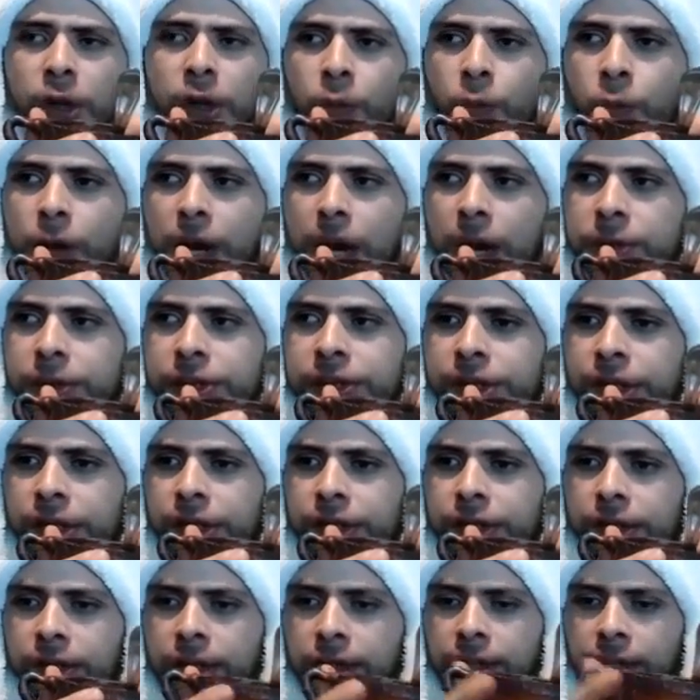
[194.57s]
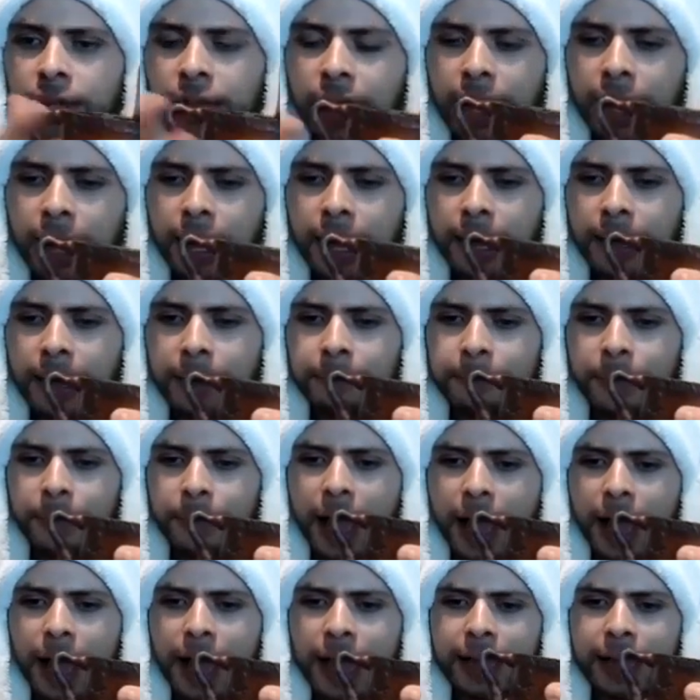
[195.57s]
when I was younger,
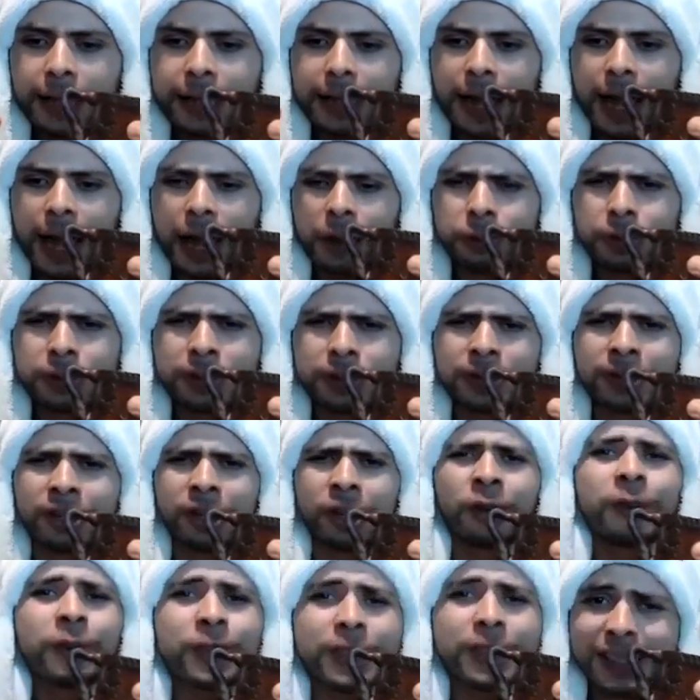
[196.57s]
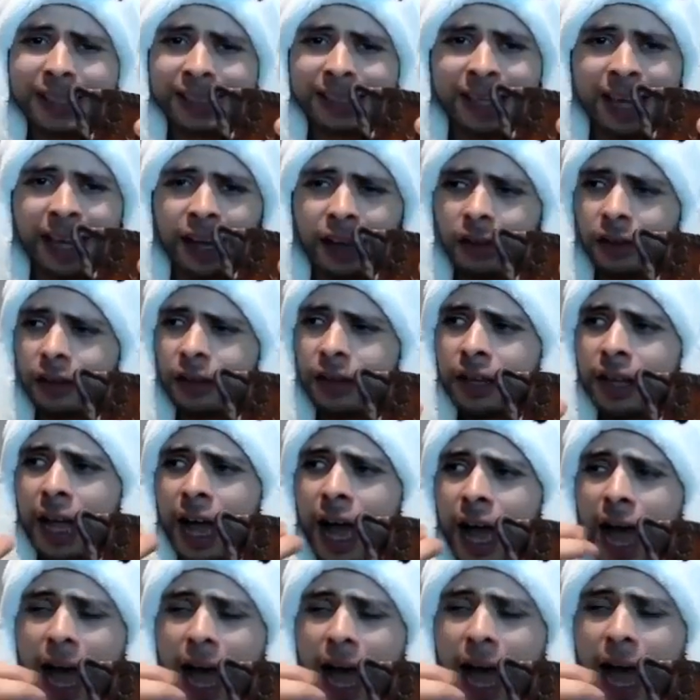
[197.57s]
I was nervous as hell.
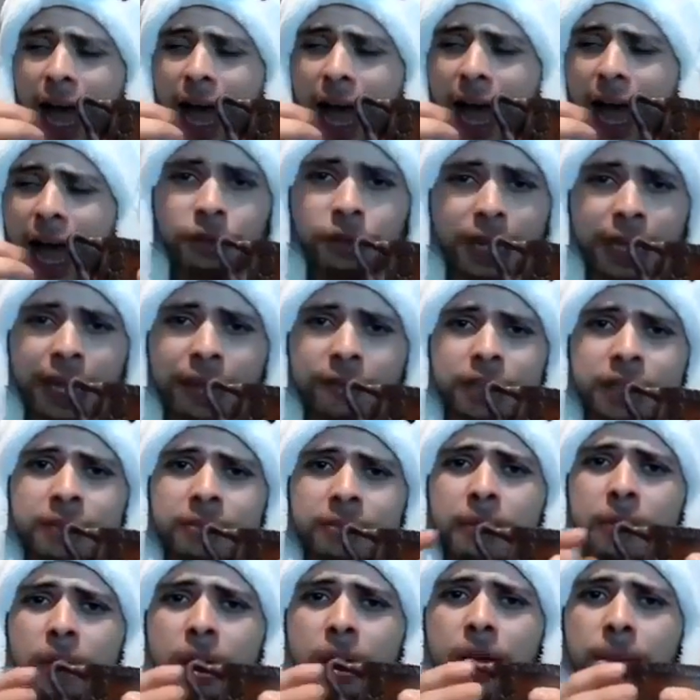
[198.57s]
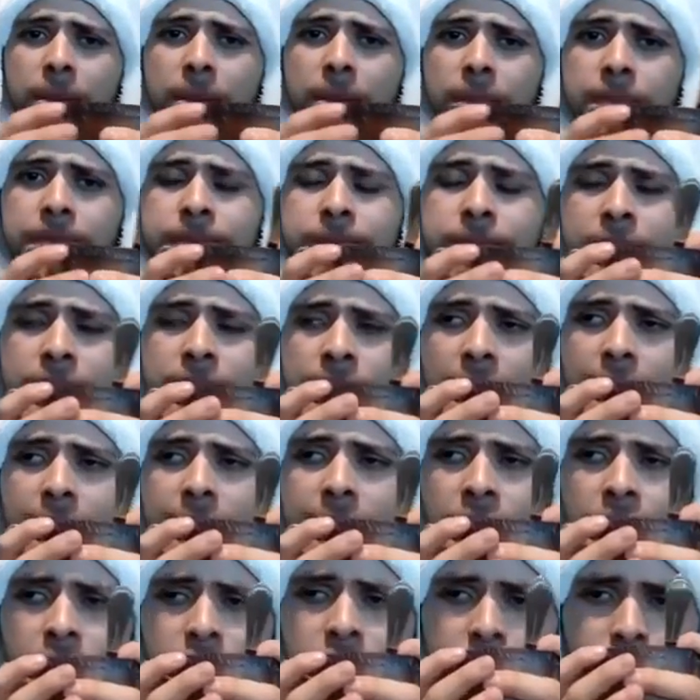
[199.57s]
I didn't do it. I gave it to my mom. I
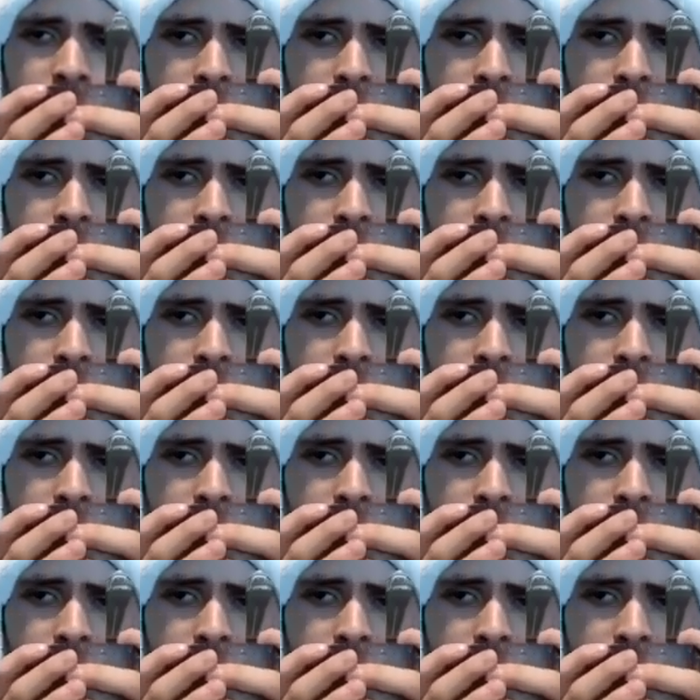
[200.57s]
let her do